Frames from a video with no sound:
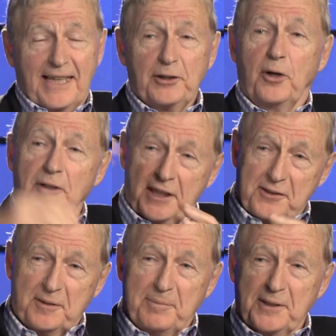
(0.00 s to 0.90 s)
I know
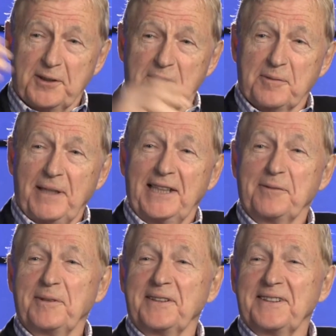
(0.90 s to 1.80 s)
that's a business
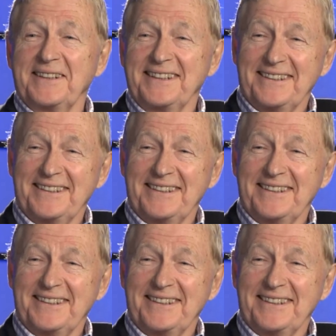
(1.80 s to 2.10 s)
management